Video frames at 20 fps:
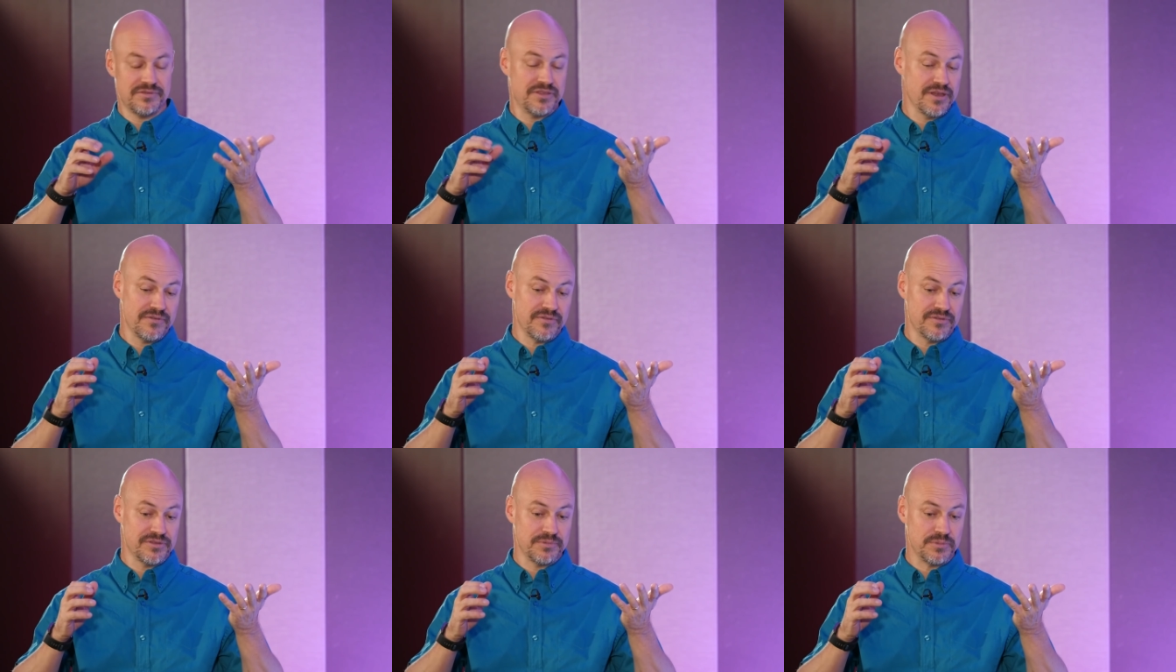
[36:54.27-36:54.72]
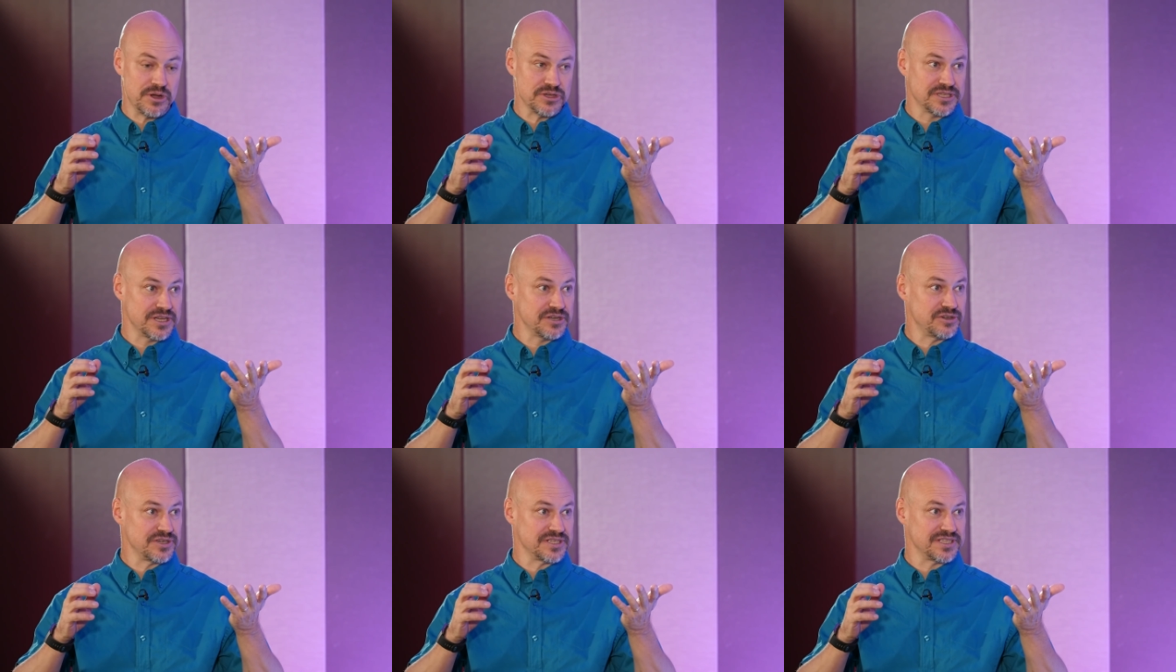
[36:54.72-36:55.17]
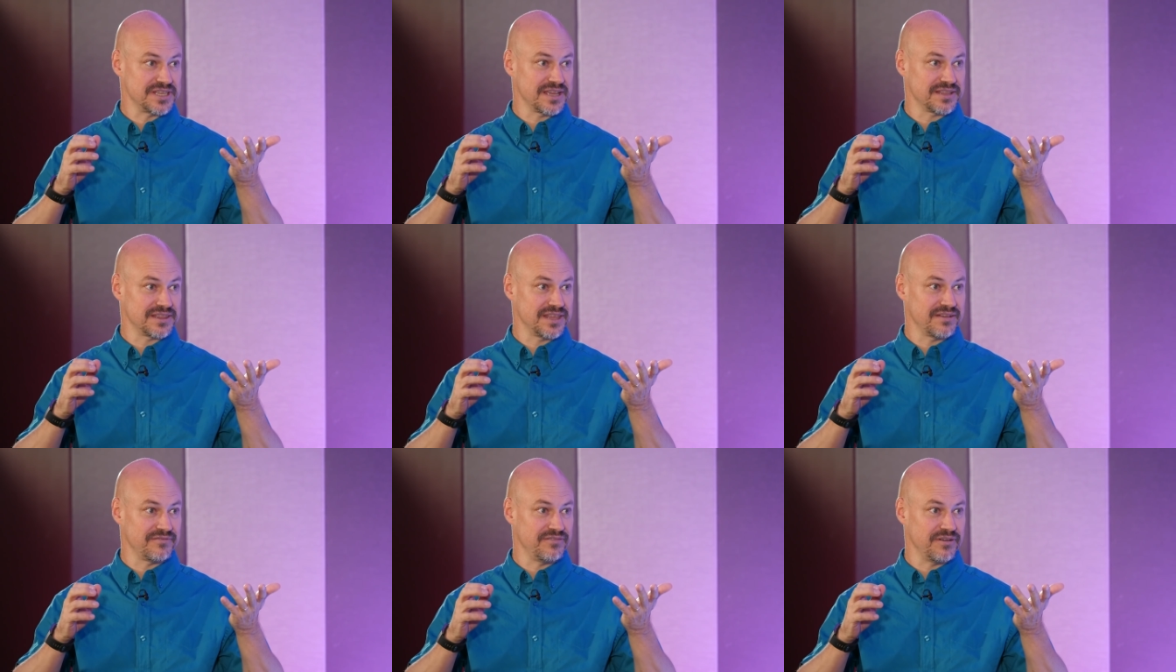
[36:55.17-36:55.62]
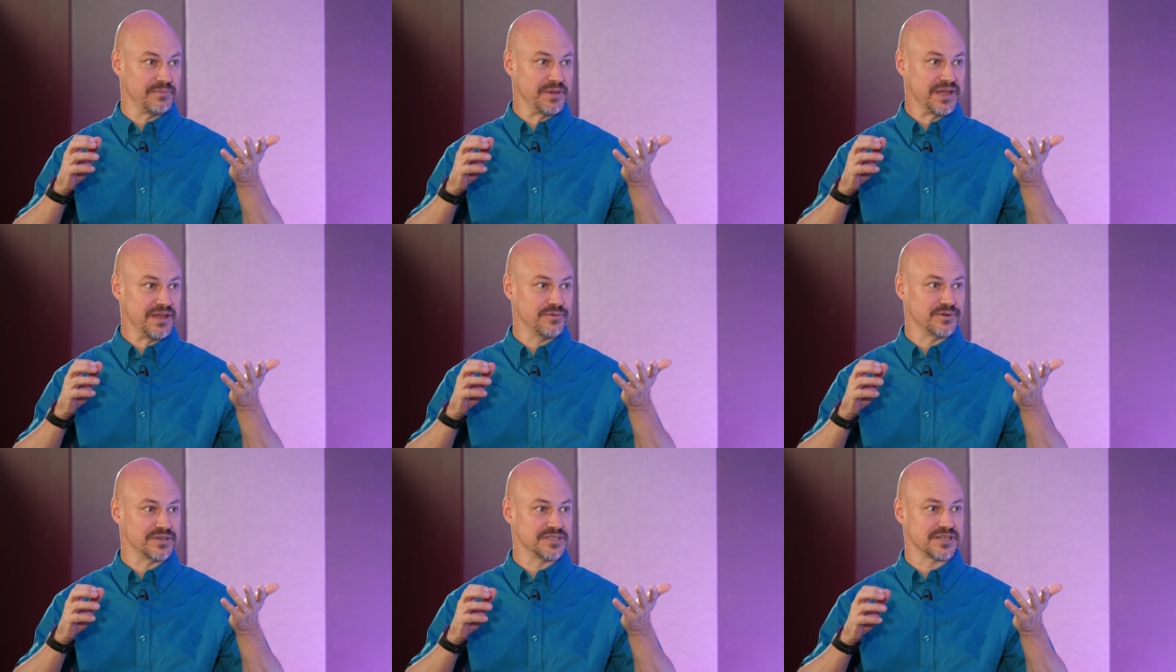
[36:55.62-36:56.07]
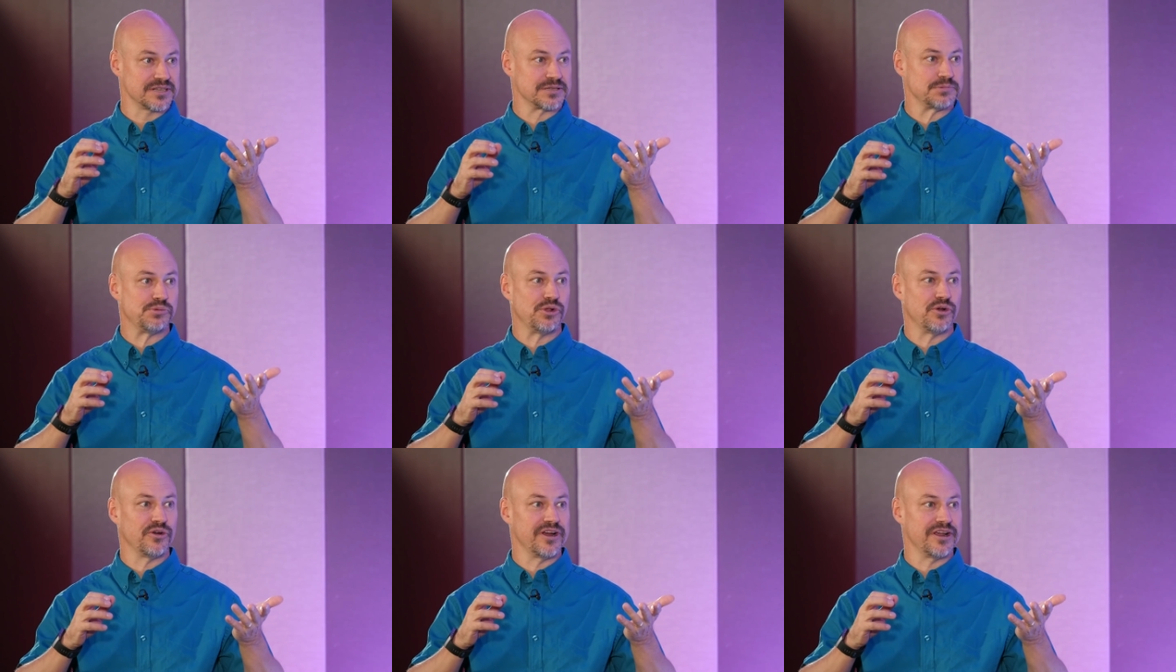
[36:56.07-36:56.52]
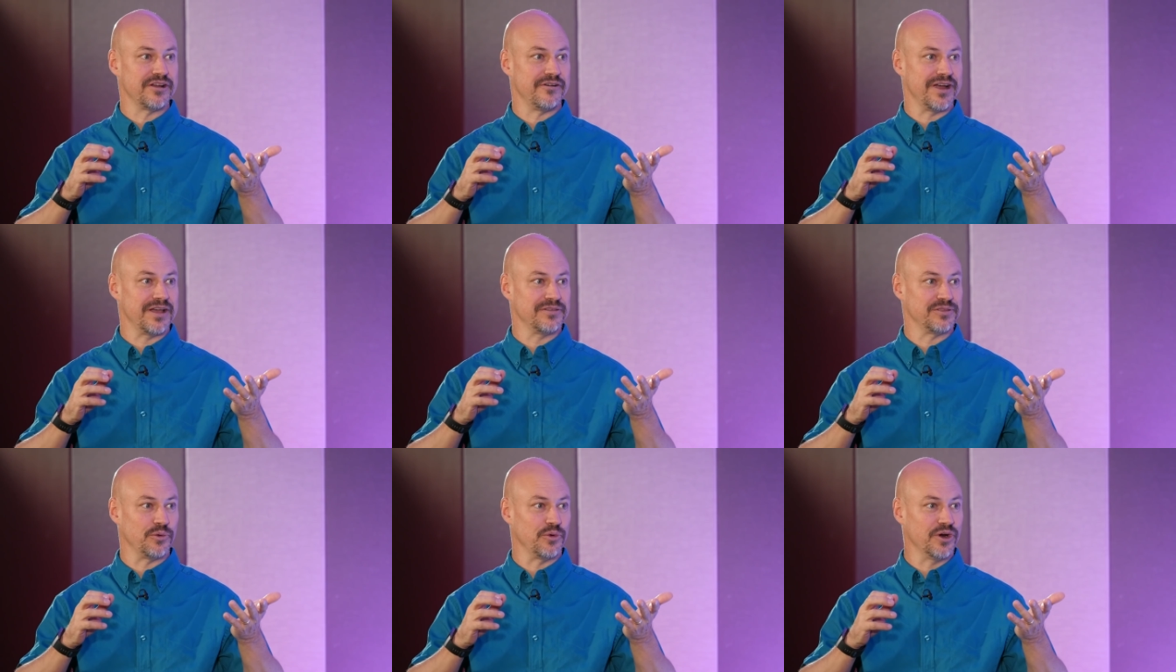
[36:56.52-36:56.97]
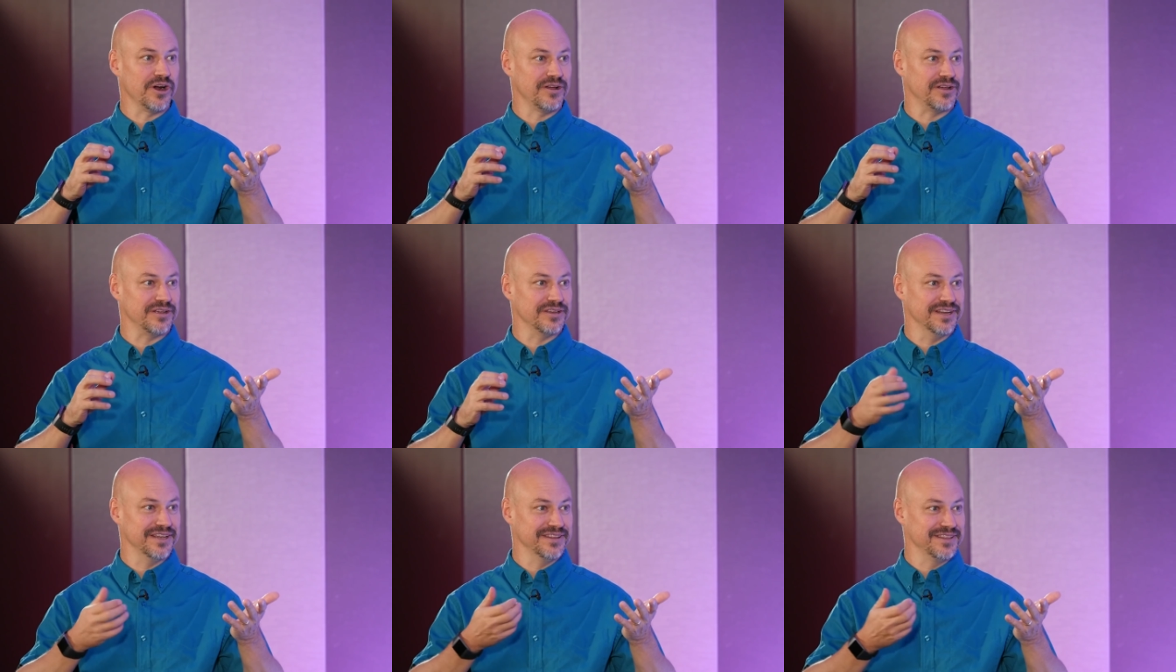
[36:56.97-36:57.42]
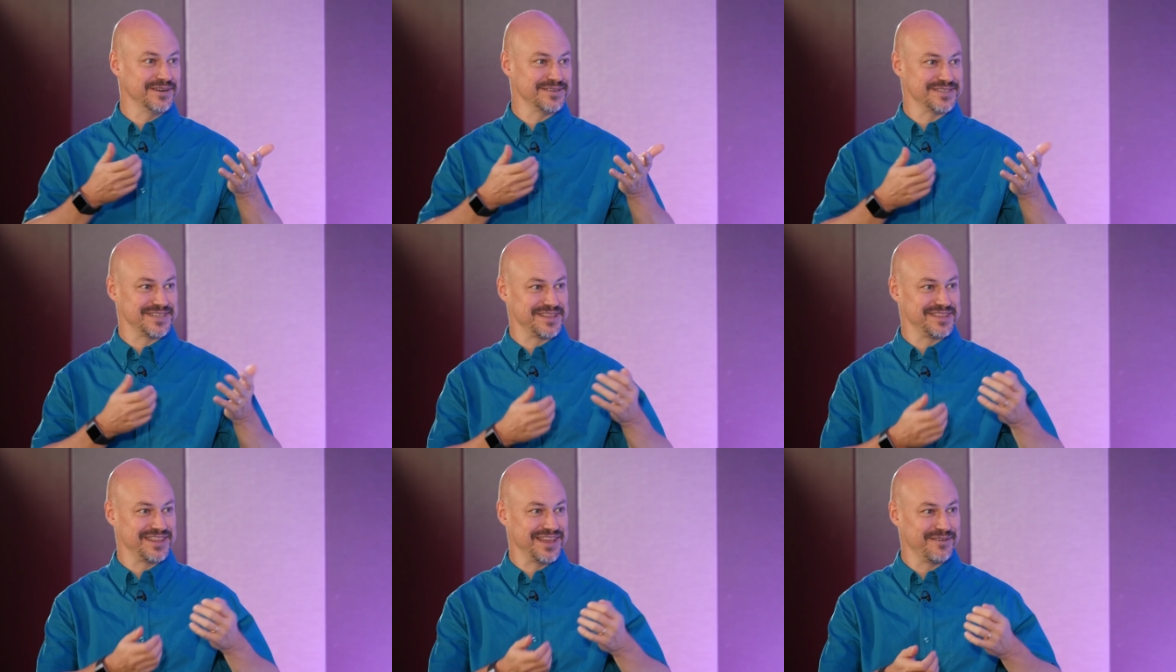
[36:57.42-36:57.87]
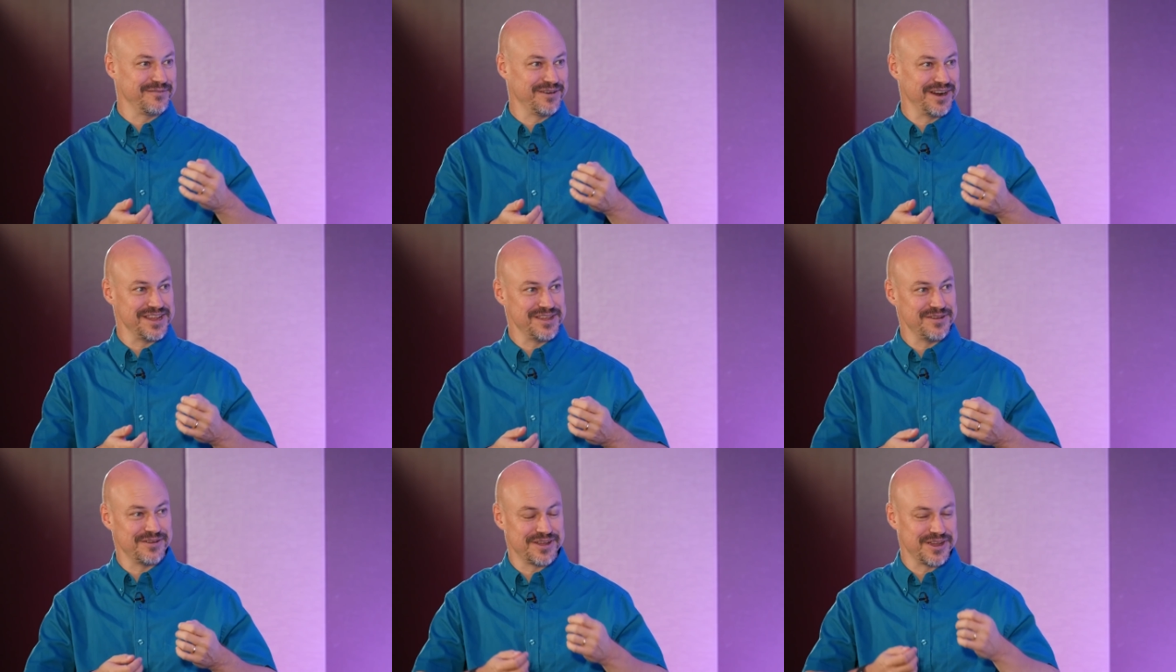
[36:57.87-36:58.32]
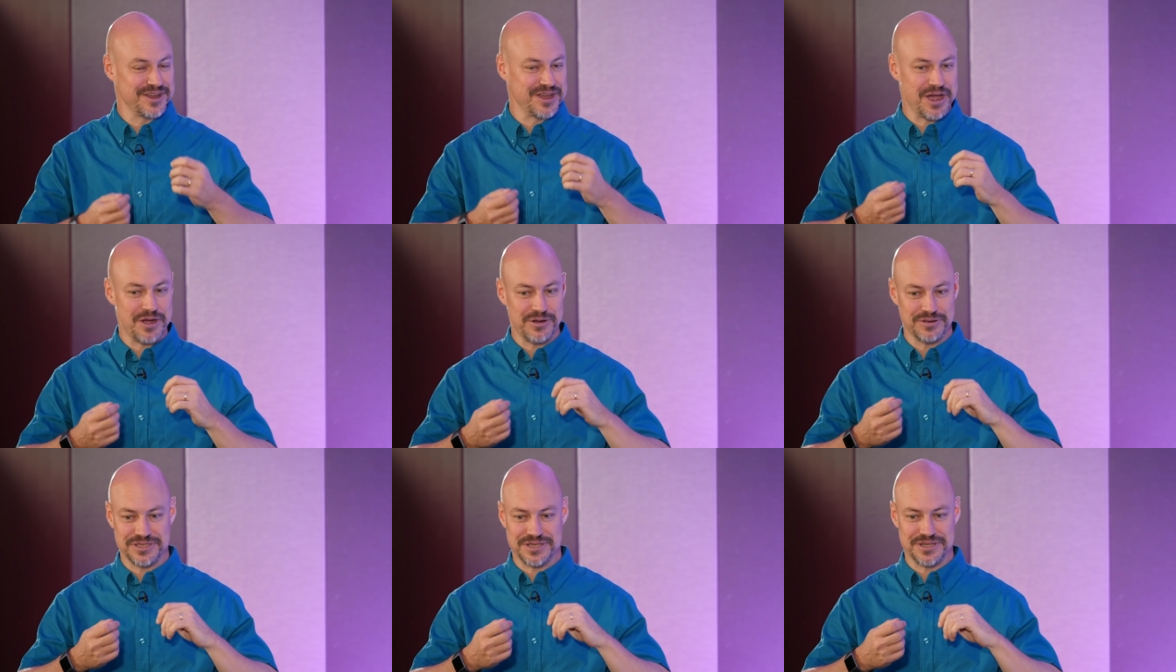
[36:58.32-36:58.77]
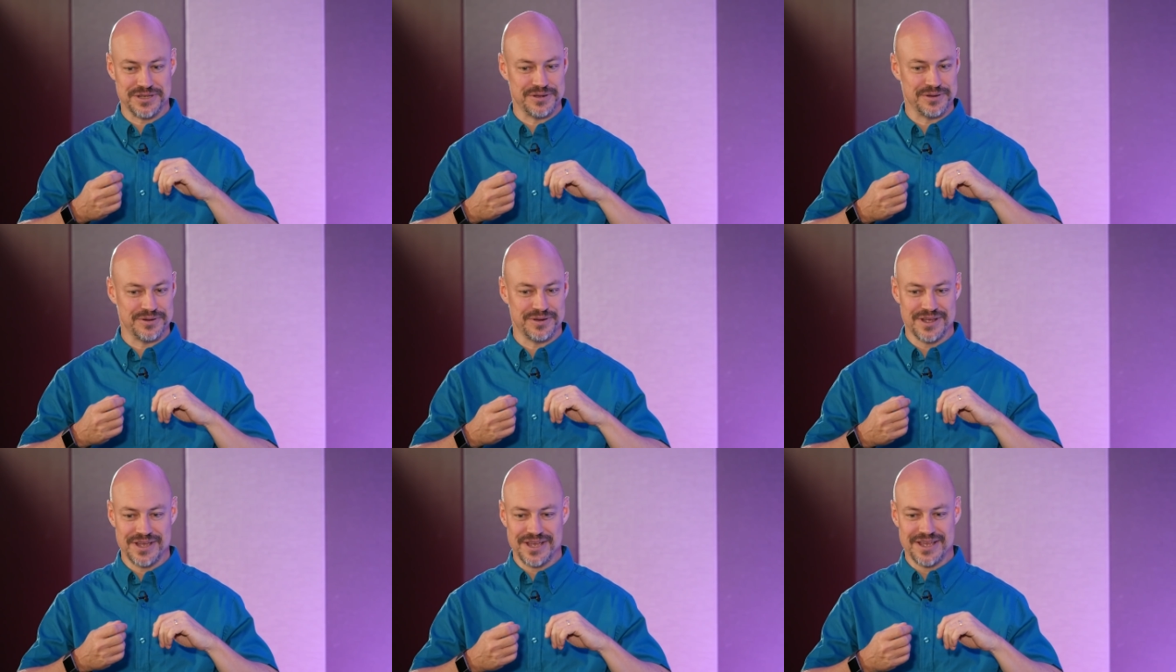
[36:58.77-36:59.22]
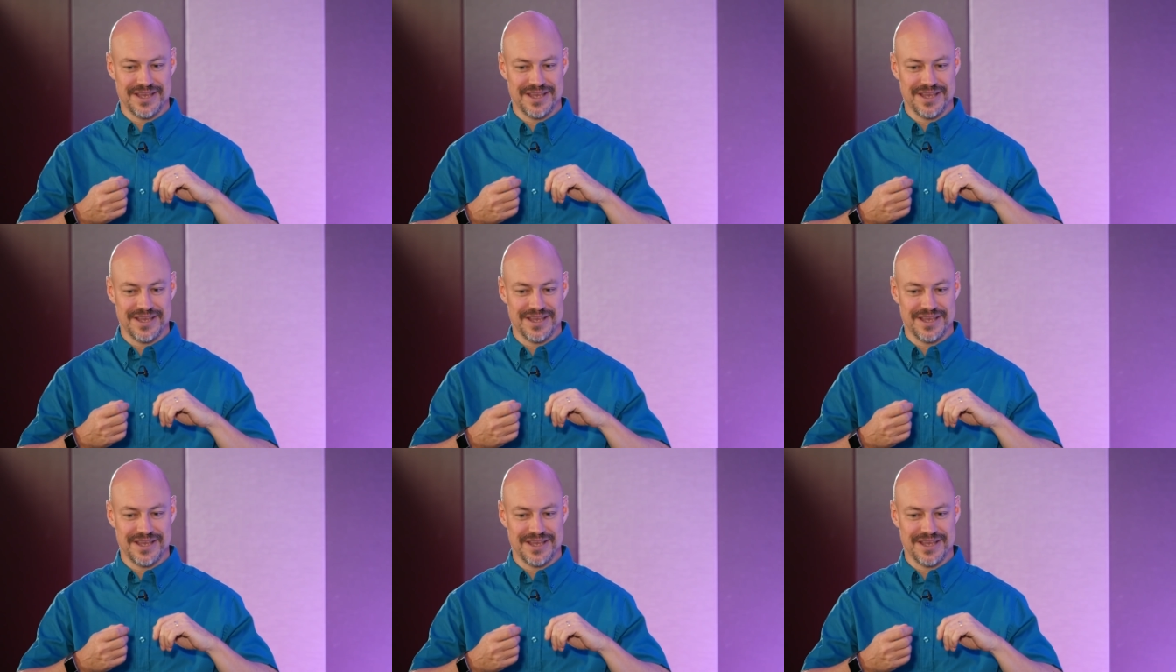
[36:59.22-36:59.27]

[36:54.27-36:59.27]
The most interesting thing for me was exploring around the world. And there's a thing where you could go to,